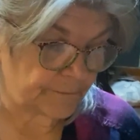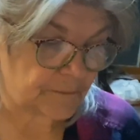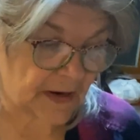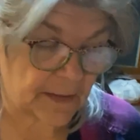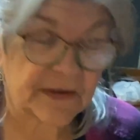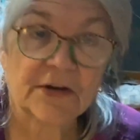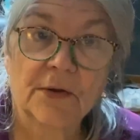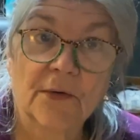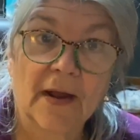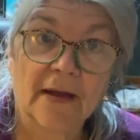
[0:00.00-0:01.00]
I'll be doing
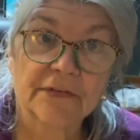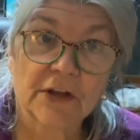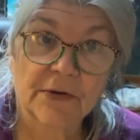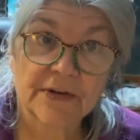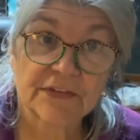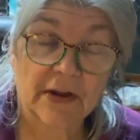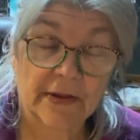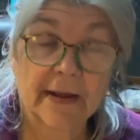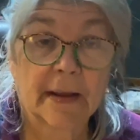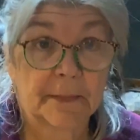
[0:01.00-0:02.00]
crafts, so it's not
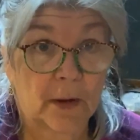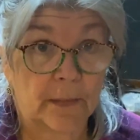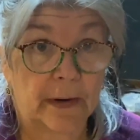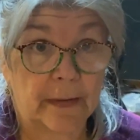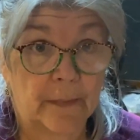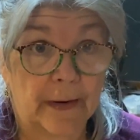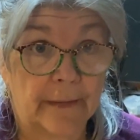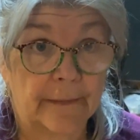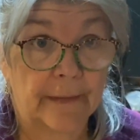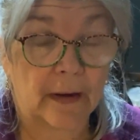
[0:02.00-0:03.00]
like I'm going anywhere.
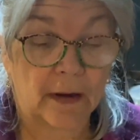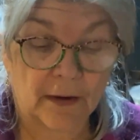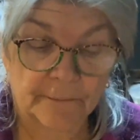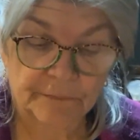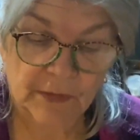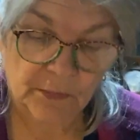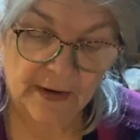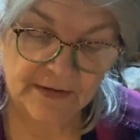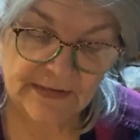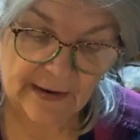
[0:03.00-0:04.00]
And when I
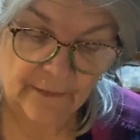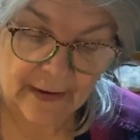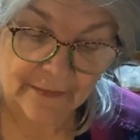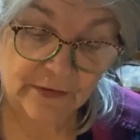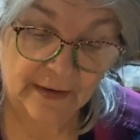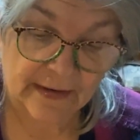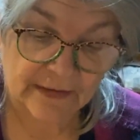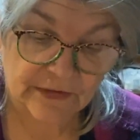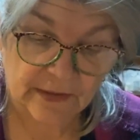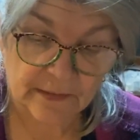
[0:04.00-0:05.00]
say crafts,
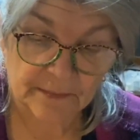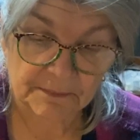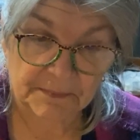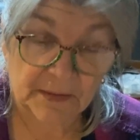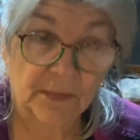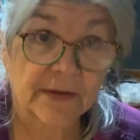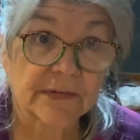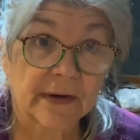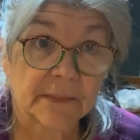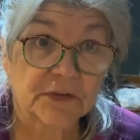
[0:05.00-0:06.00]
it's going to be
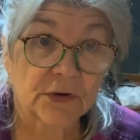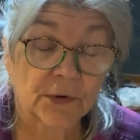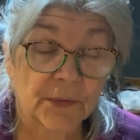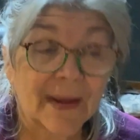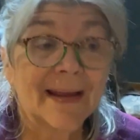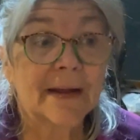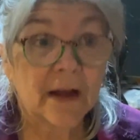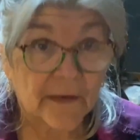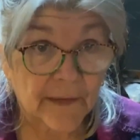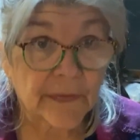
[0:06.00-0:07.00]
resin, I'm sure.
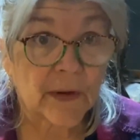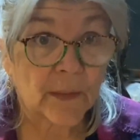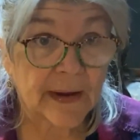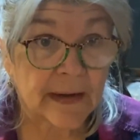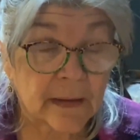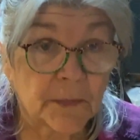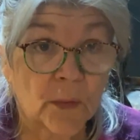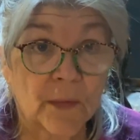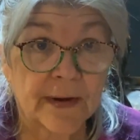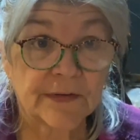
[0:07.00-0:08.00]
Although I am
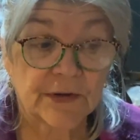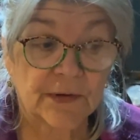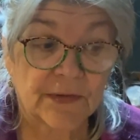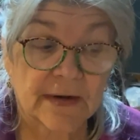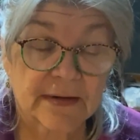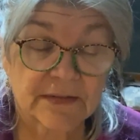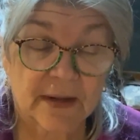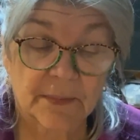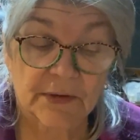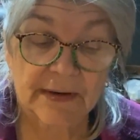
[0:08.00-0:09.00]
going to, in the next
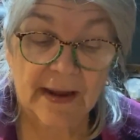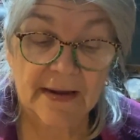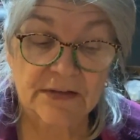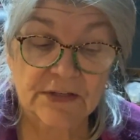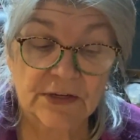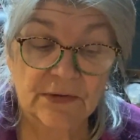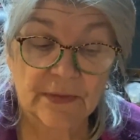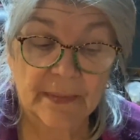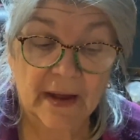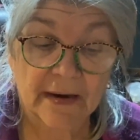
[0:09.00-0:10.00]
couple of days, do the
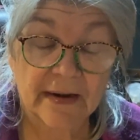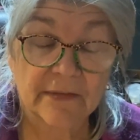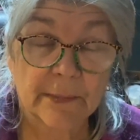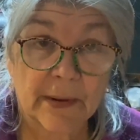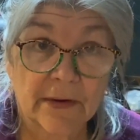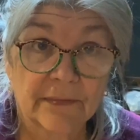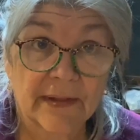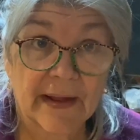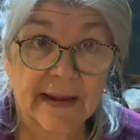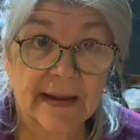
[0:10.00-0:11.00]
body of the
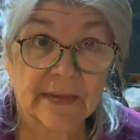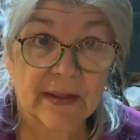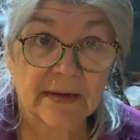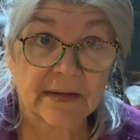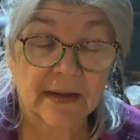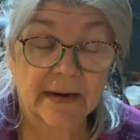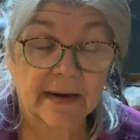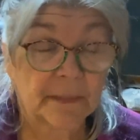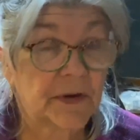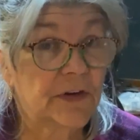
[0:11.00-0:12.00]
butterfly and get that done. And
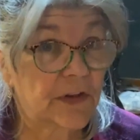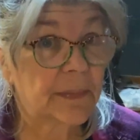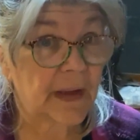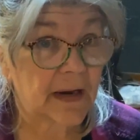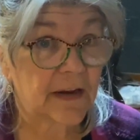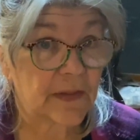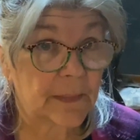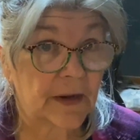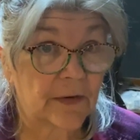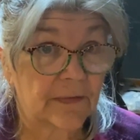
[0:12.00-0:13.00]
I'm going to do the body of the
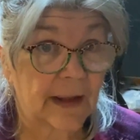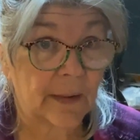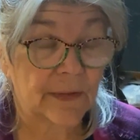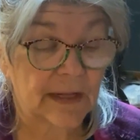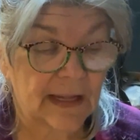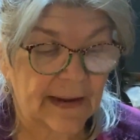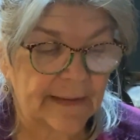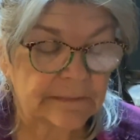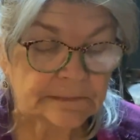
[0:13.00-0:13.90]
butterfly with clay.